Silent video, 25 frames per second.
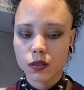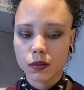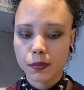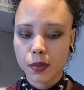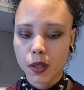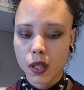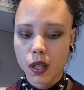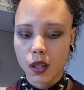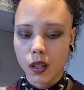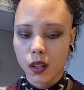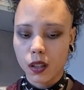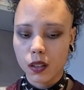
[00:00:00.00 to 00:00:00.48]

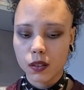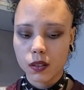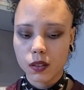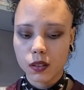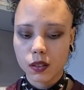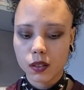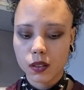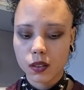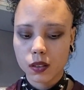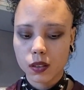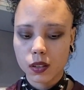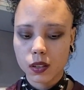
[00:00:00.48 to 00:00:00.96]

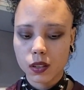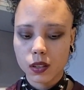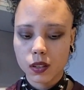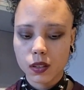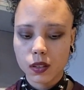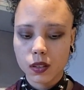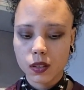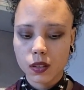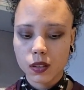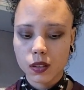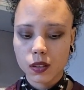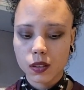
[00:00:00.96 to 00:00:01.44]
part
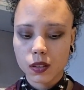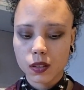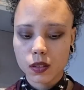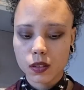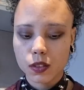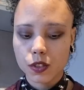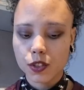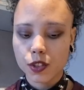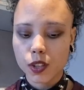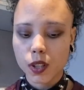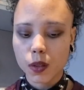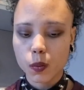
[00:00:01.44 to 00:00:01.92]

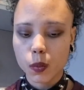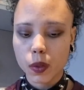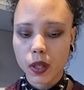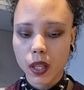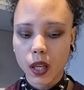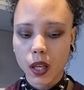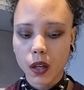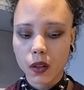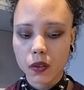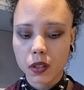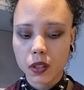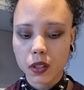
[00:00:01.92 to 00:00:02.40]
the shop
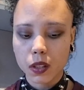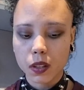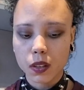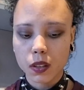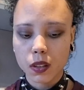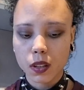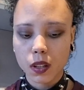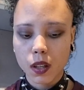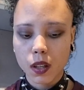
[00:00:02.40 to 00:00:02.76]
without it.